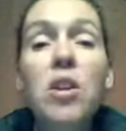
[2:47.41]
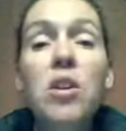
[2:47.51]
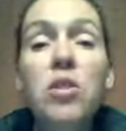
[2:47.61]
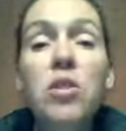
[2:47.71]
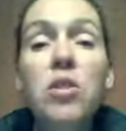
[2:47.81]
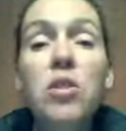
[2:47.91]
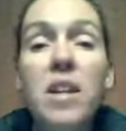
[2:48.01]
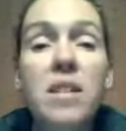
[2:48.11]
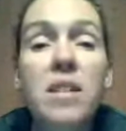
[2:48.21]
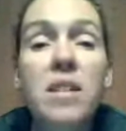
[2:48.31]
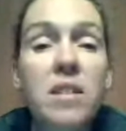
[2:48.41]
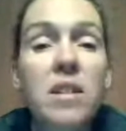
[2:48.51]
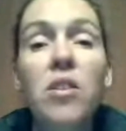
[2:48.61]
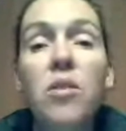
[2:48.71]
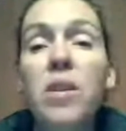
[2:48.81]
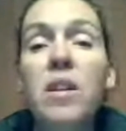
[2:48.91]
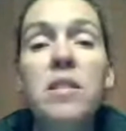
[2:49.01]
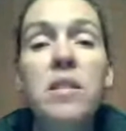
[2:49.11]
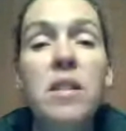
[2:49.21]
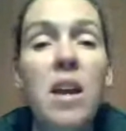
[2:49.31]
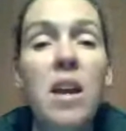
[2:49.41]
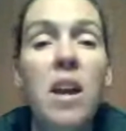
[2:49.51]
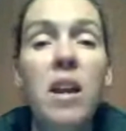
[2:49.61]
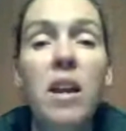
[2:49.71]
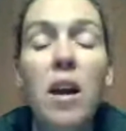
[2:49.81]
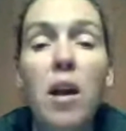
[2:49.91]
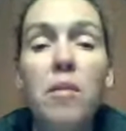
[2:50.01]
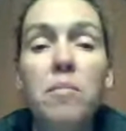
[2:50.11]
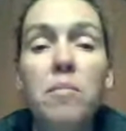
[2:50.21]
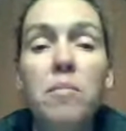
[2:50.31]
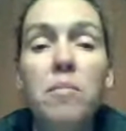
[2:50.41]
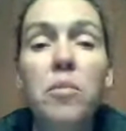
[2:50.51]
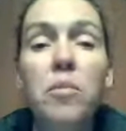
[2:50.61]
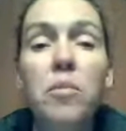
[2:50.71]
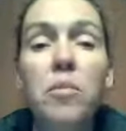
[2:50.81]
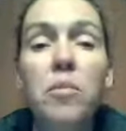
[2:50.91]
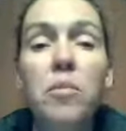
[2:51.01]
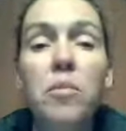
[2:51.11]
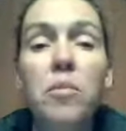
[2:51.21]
So they distill their own oils. They grow their